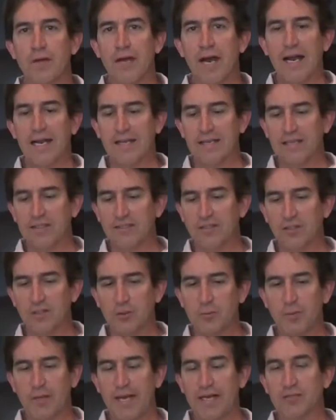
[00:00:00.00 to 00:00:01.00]
I guess in
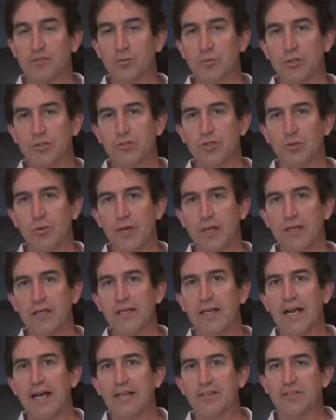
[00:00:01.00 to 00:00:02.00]
this passage what you
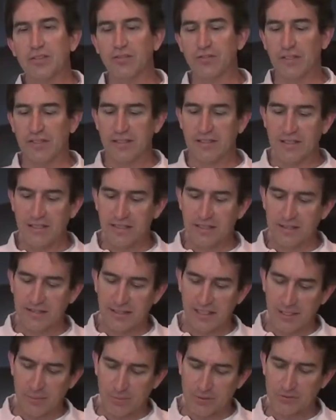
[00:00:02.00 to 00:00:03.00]
recognize is that
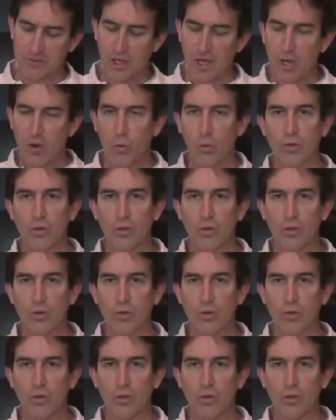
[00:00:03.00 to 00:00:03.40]
Nicodemus